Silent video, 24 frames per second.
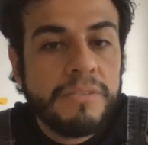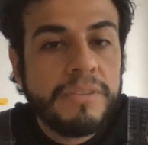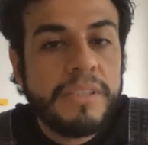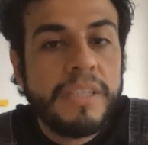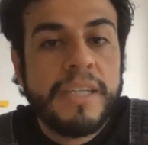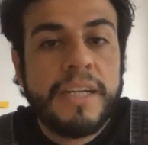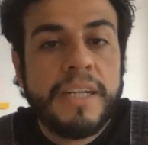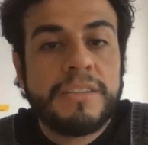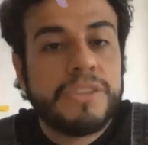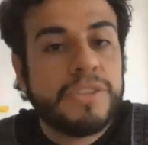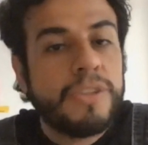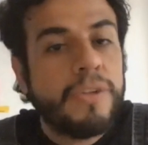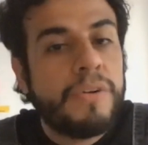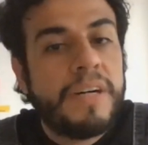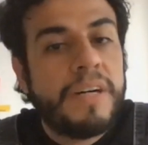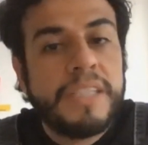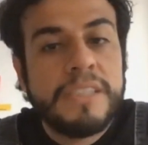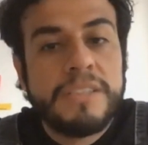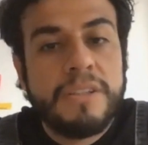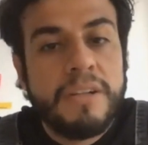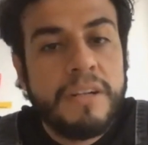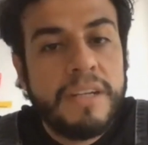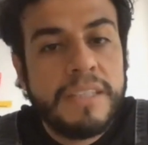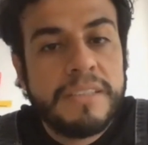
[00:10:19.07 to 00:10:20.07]
They are so
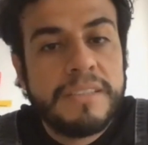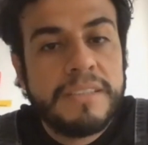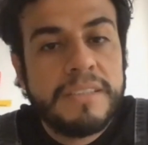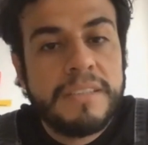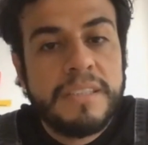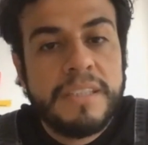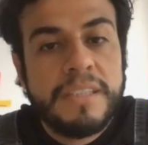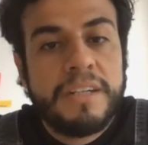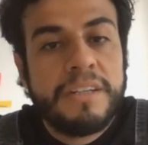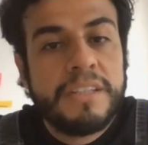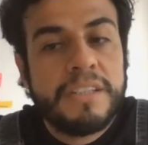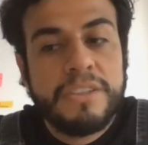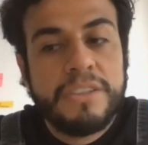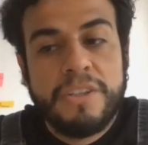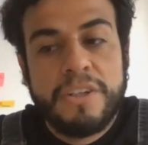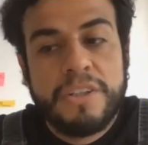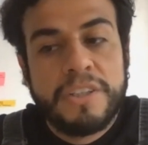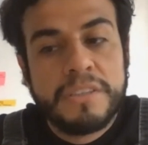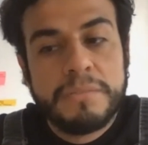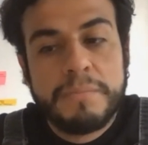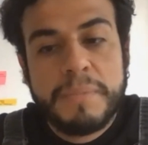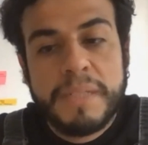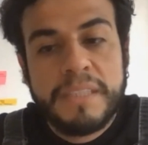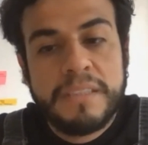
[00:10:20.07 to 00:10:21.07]
isolated, they are
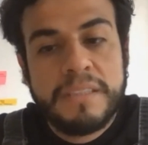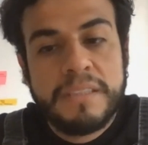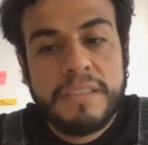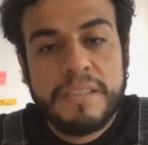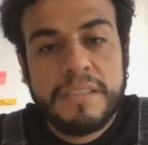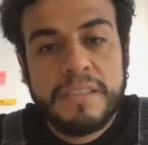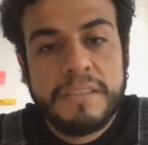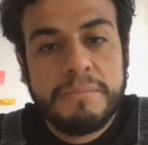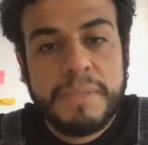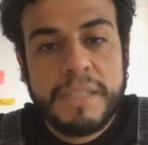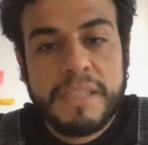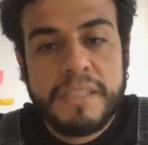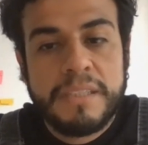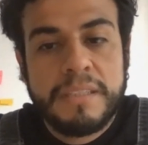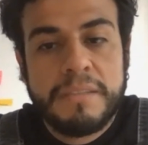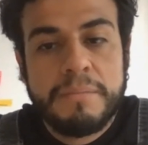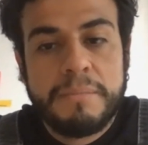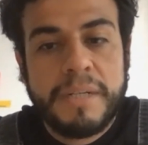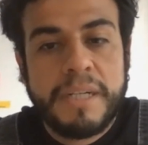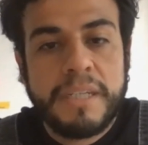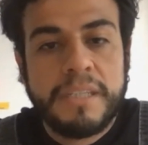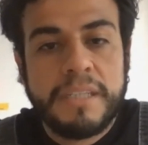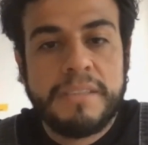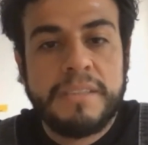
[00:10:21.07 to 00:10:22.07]
ignored by
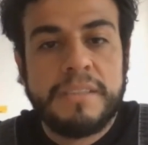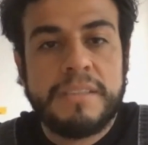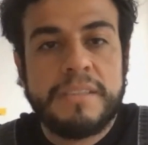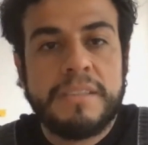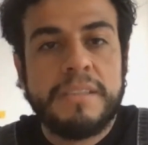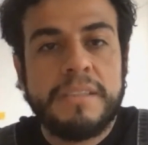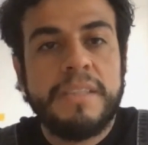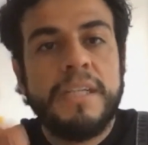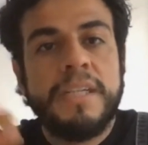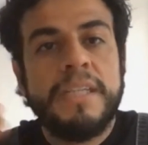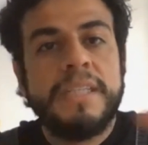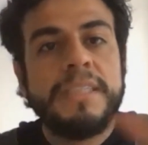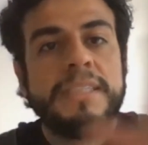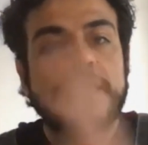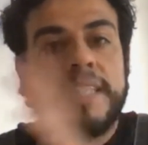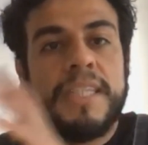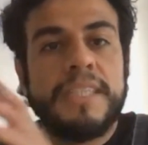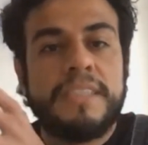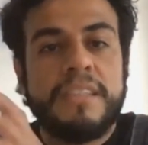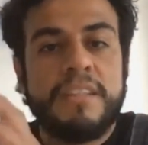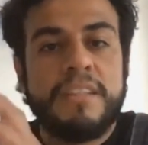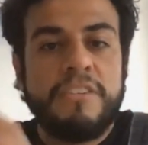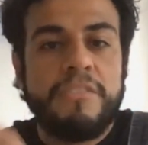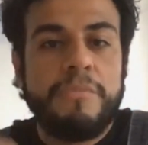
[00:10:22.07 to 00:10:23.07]
the
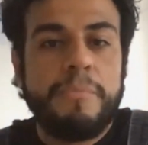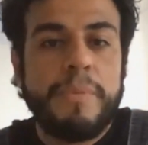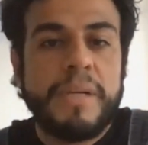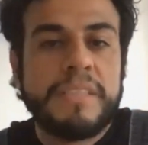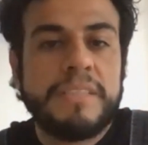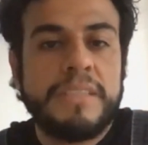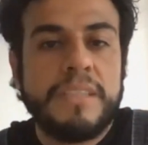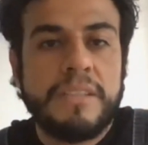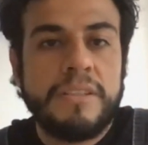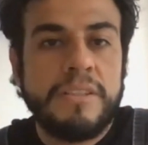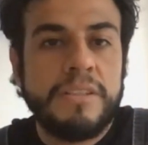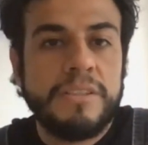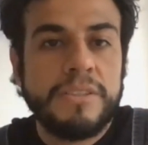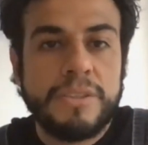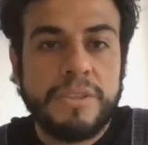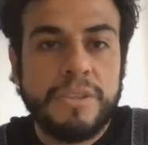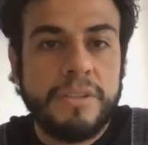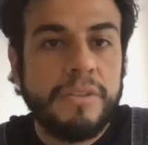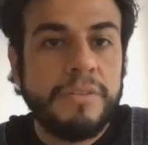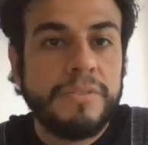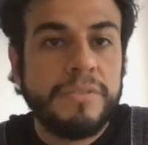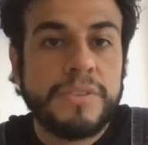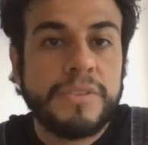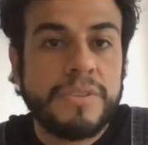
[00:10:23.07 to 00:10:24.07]
center of Mexico.
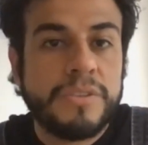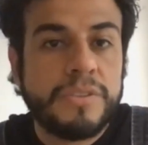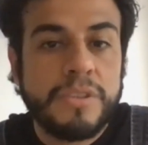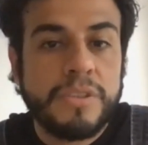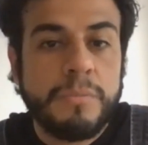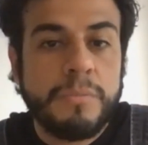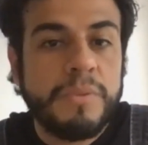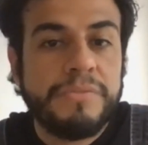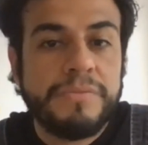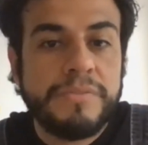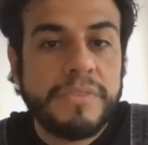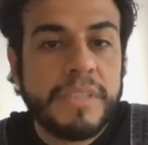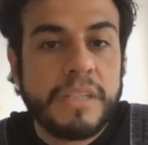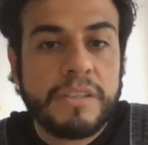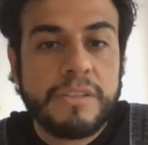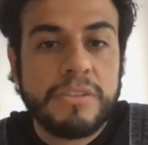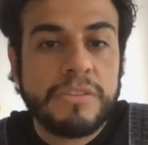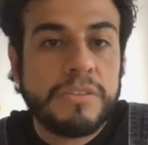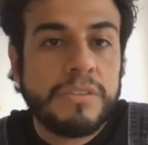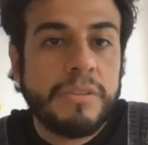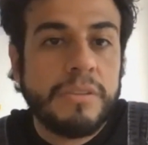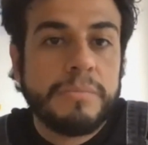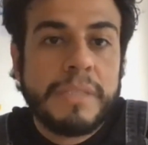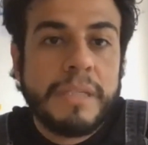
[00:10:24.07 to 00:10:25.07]
So some of
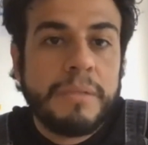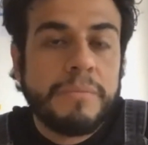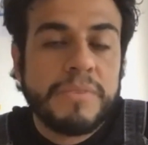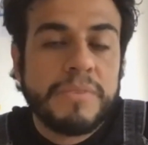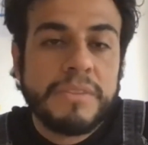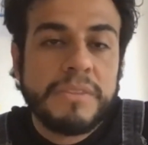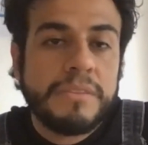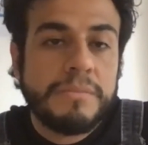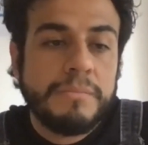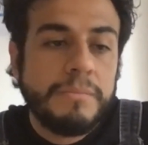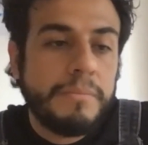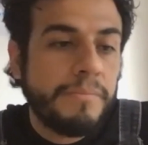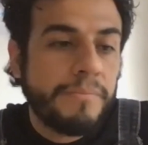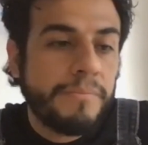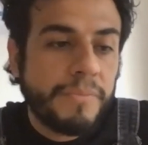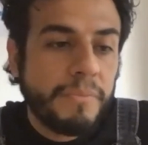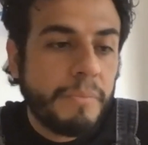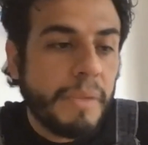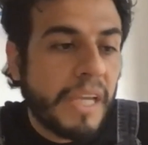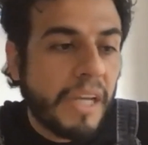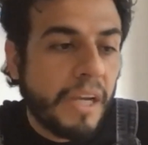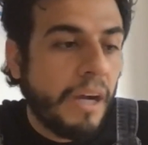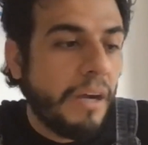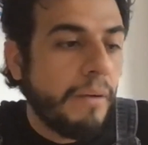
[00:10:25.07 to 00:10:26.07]
narcos sometimes
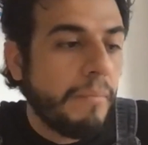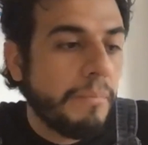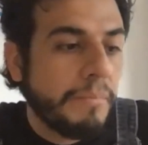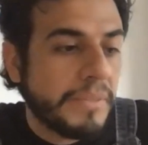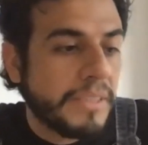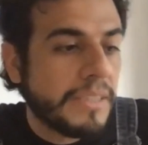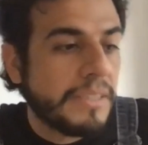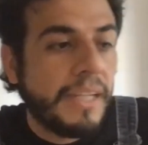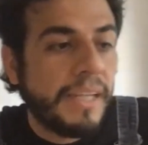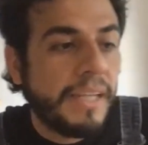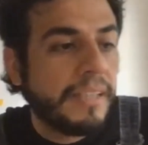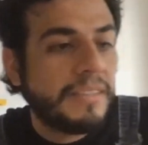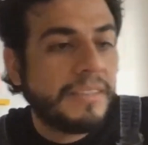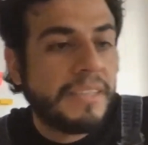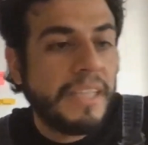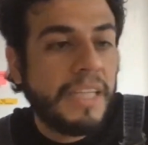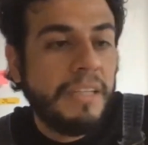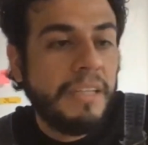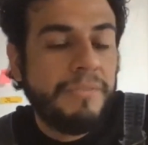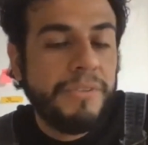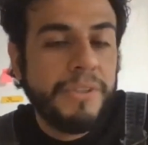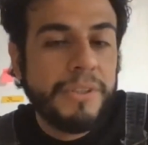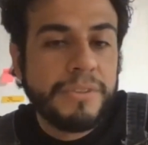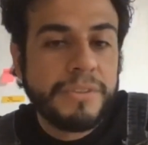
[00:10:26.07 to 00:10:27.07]
becomes like
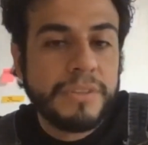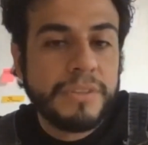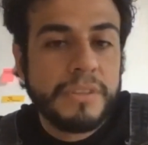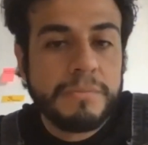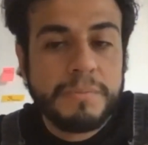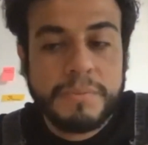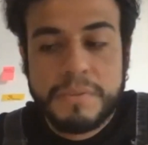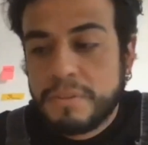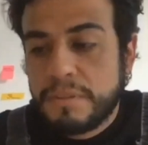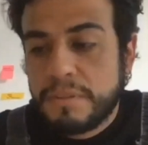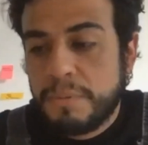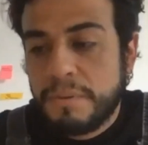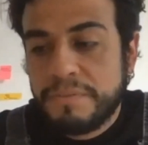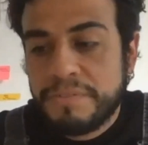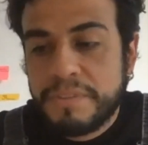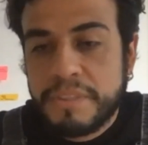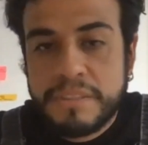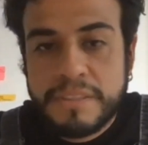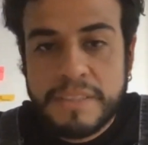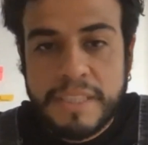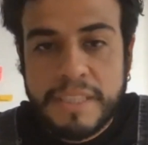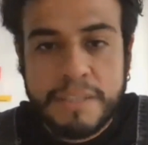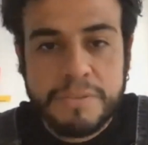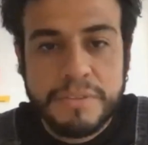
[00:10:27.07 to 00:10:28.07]
saviors of some of
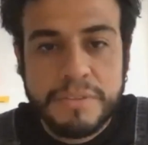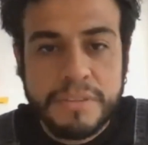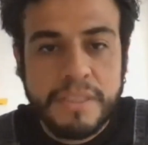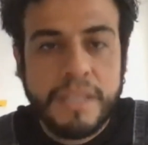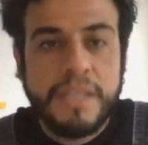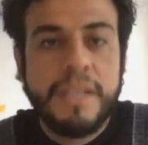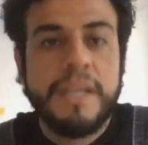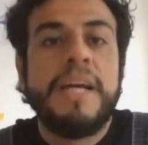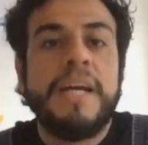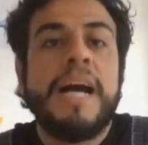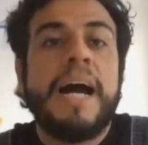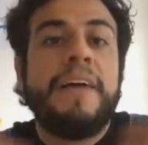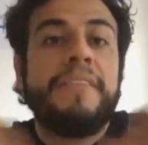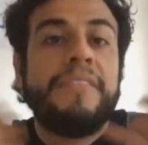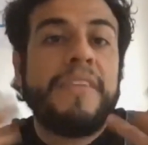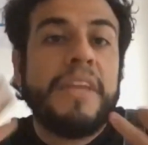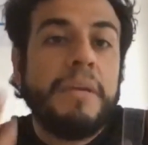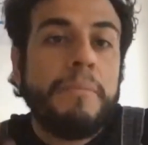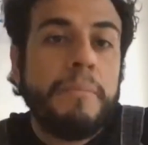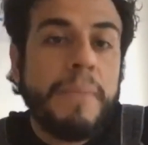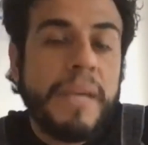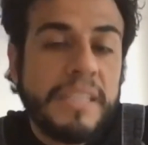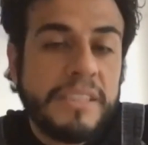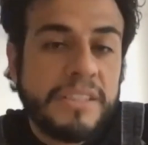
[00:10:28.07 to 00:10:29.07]
these towns, and
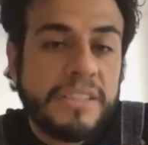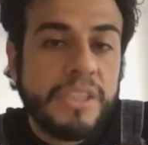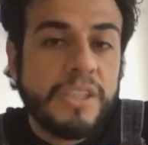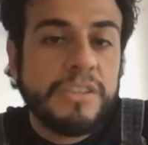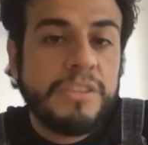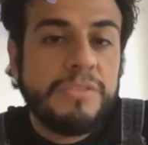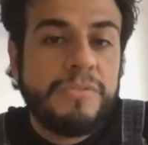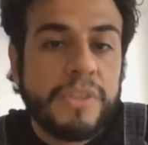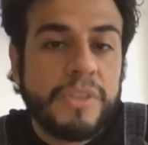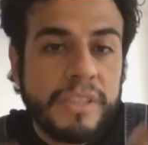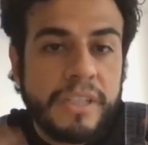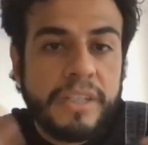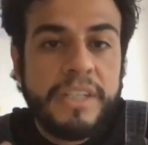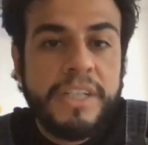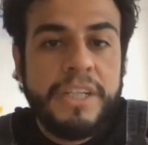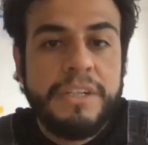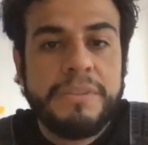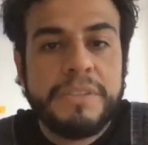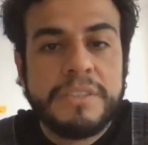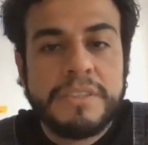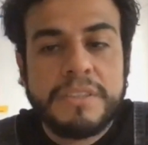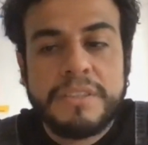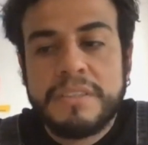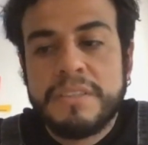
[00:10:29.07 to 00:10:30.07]
they make songs for their
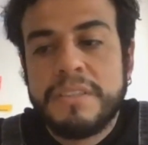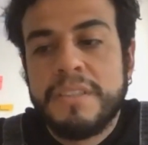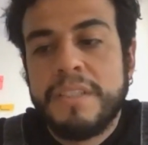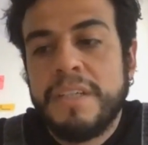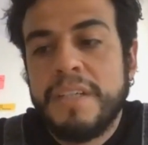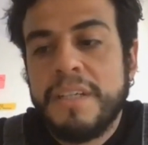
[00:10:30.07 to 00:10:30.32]
heroes.